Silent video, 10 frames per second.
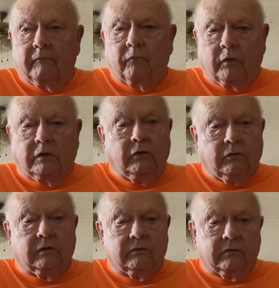
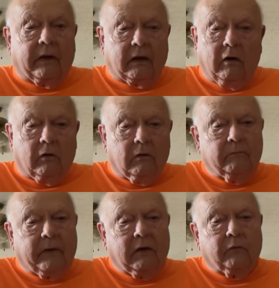reunions, so they call them
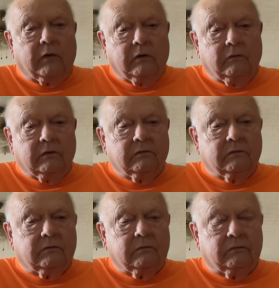band reunions.
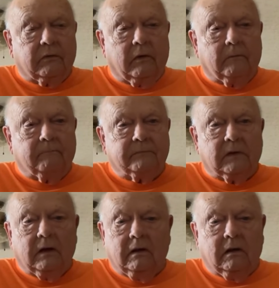So,
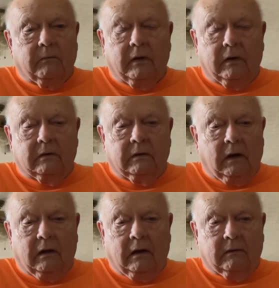but
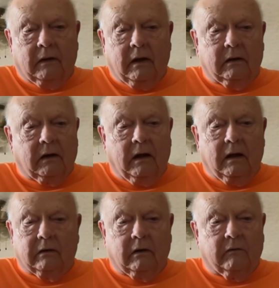yeah,
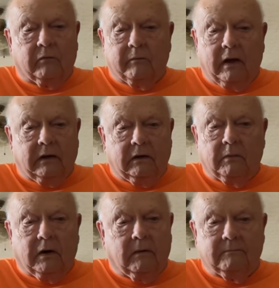I love them. I eat
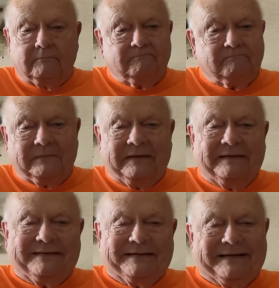them up
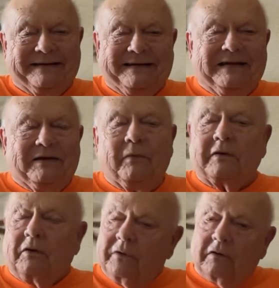
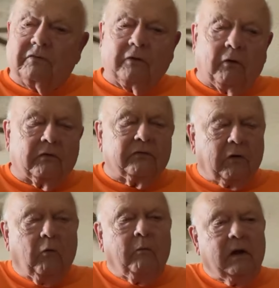because there's
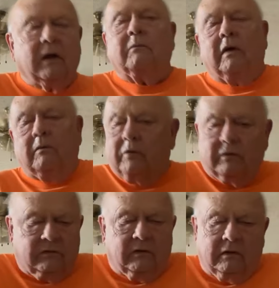so many
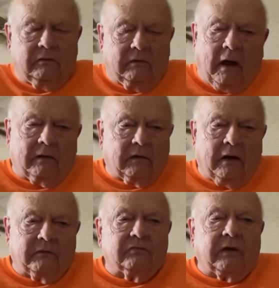memories.
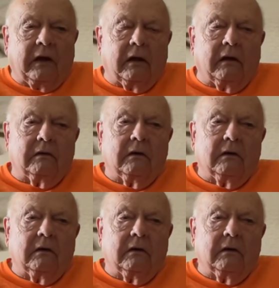I just can't